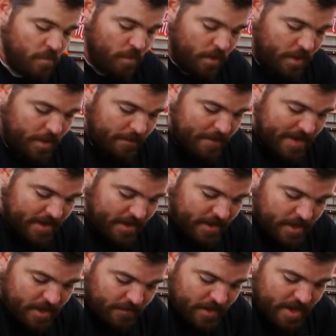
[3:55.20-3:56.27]
We're gonna make a
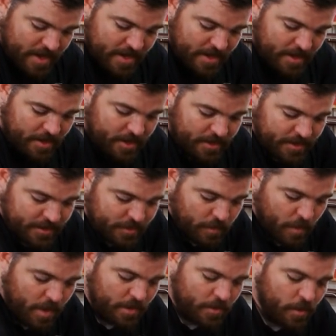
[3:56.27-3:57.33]
cut right here, cut this
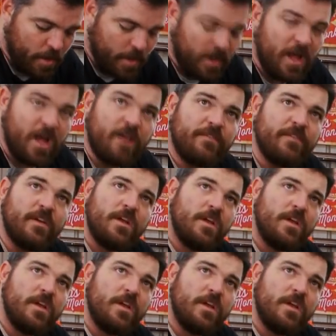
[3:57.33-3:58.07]
one coil off.